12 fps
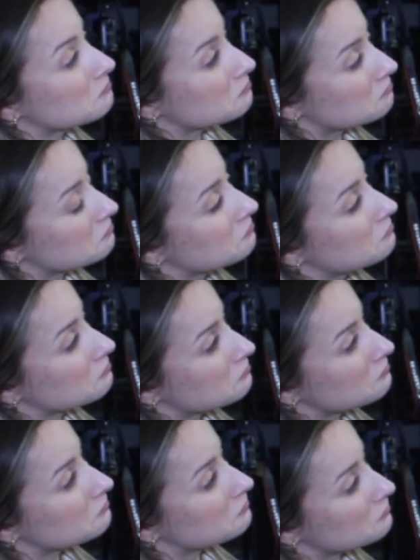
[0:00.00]

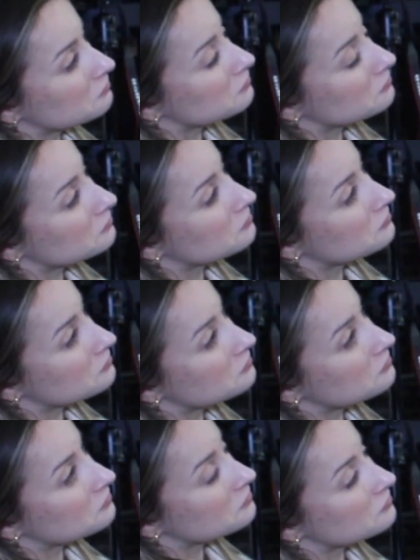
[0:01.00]

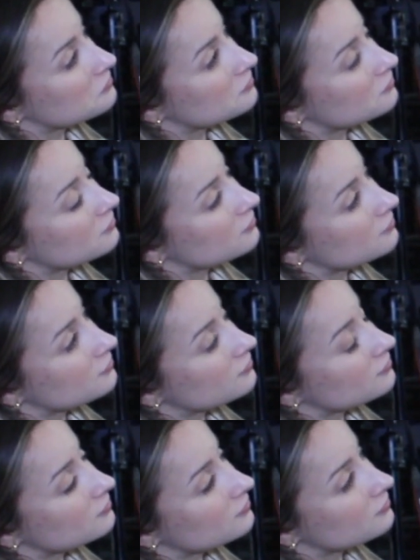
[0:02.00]

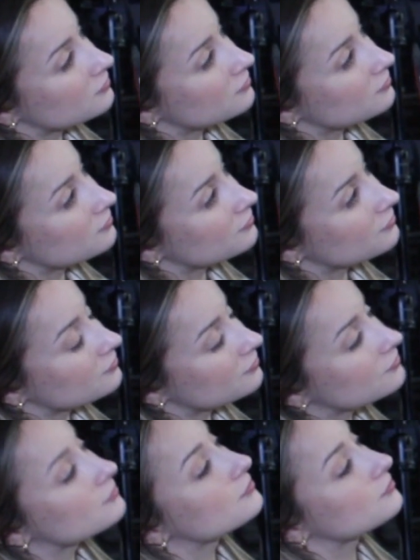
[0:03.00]

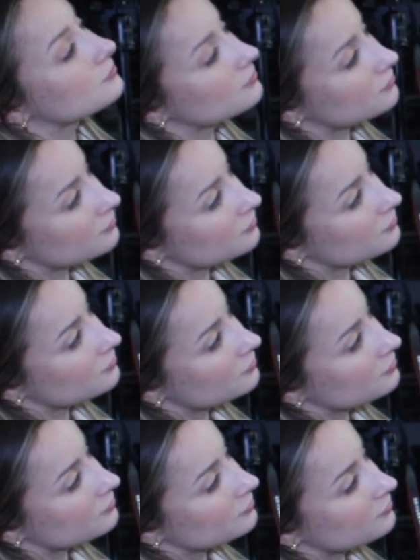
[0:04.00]

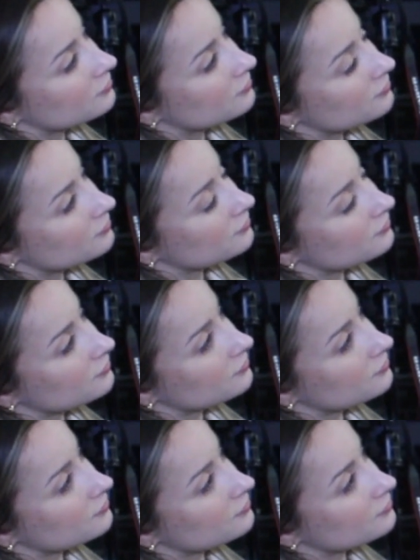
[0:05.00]

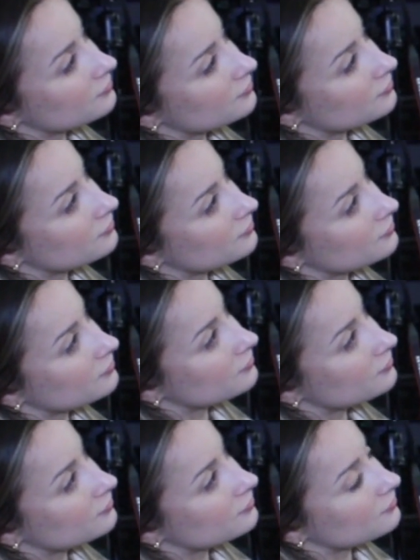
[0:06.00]

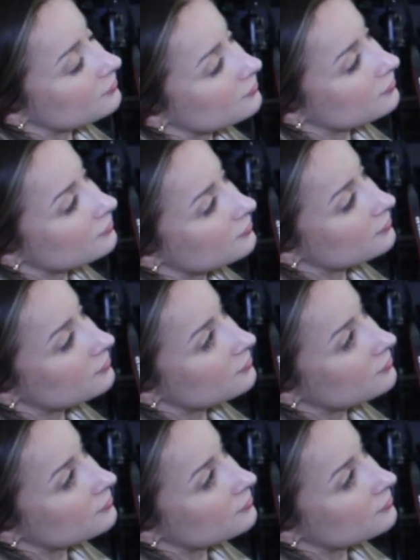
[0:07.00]
(not speaking)